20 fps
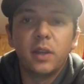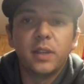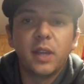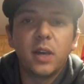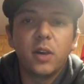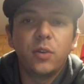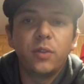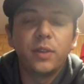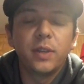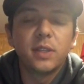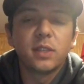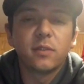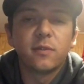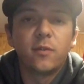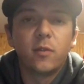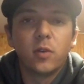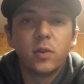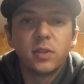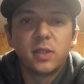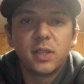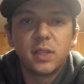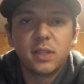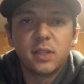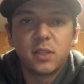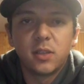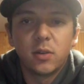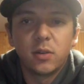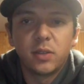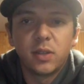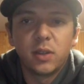Not only is the Four
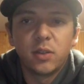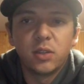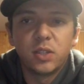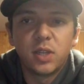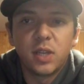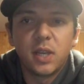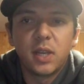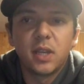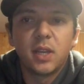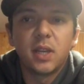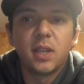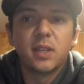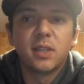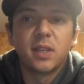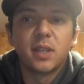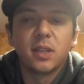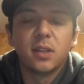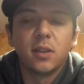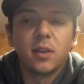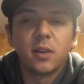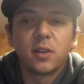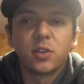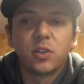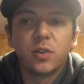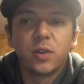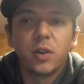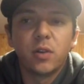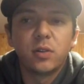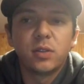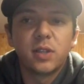Seasons hotel chain is a
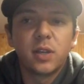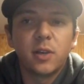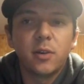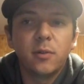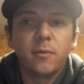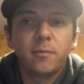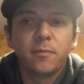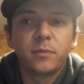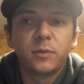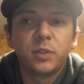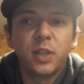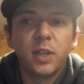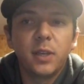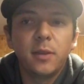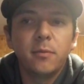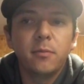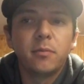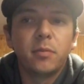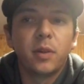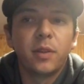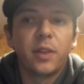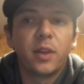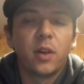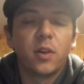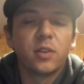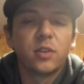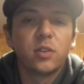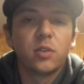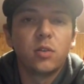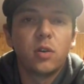luxury hotel chain, but they
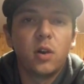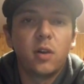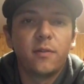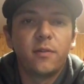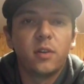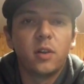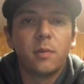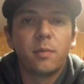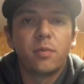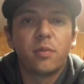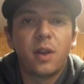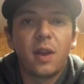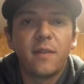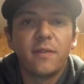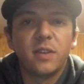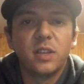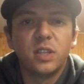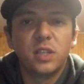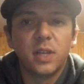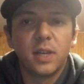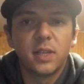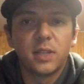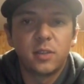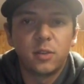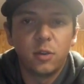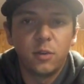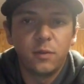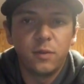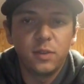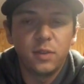also offer a private jet
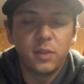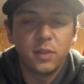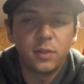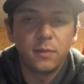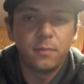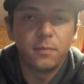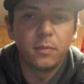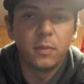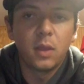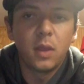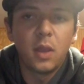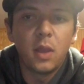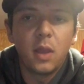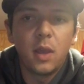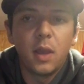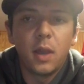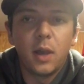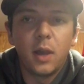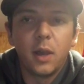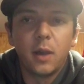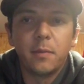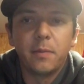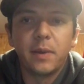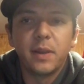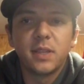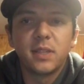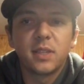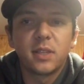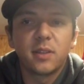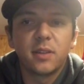service.
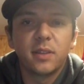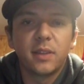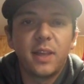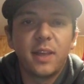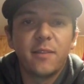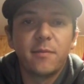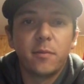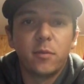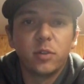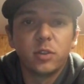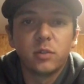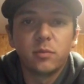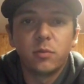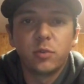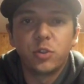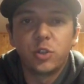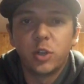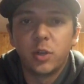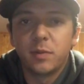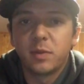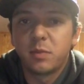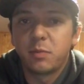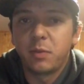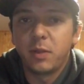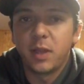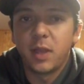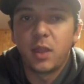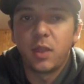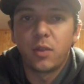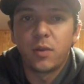Basically, they have multiple trips
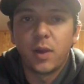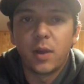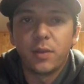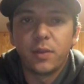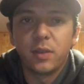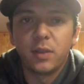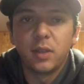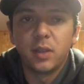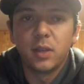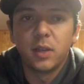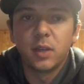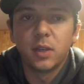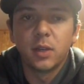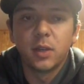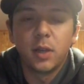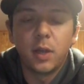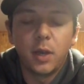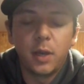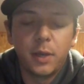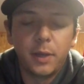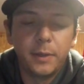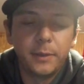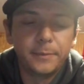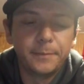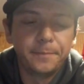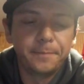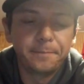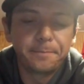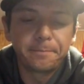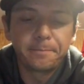planned throughout the year
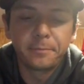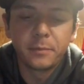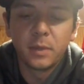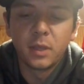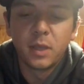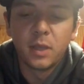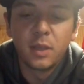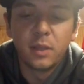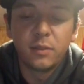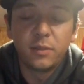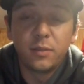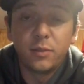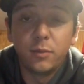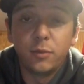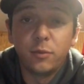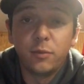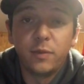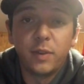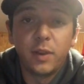to